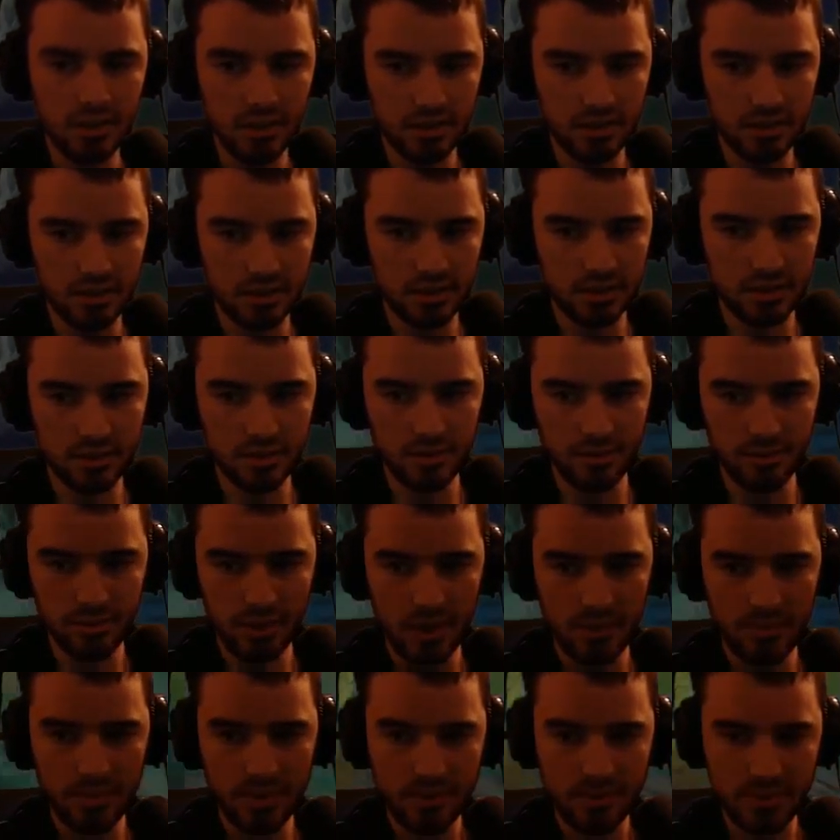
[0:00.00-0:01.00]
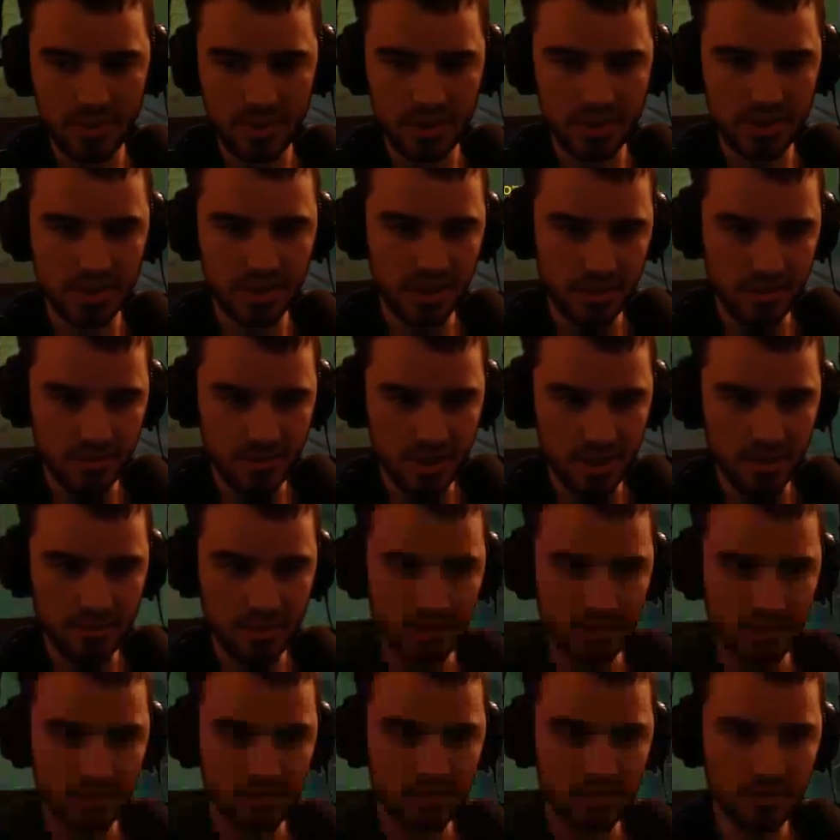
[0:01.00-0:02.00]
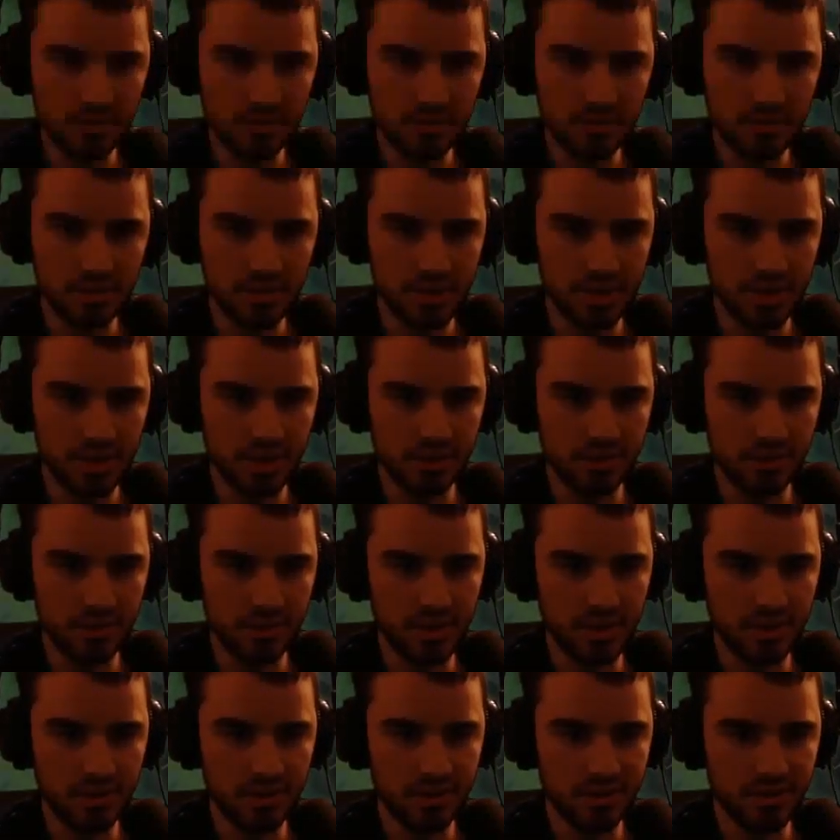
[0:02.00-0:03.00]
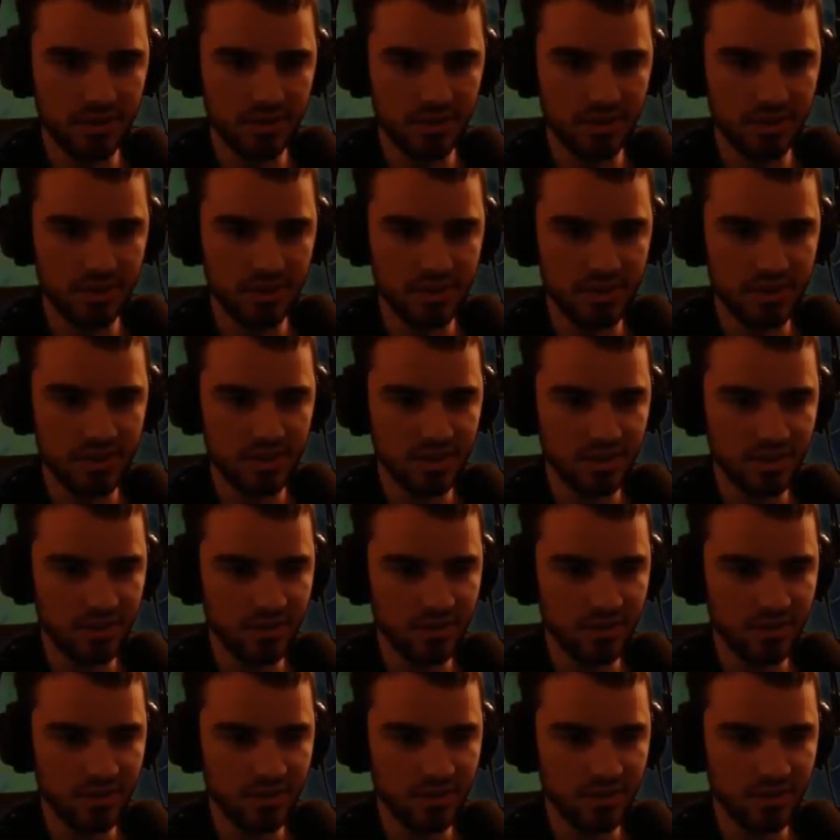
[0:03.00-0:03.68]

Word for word: Cause I wanna win this game, damn it. Jinx red all yours.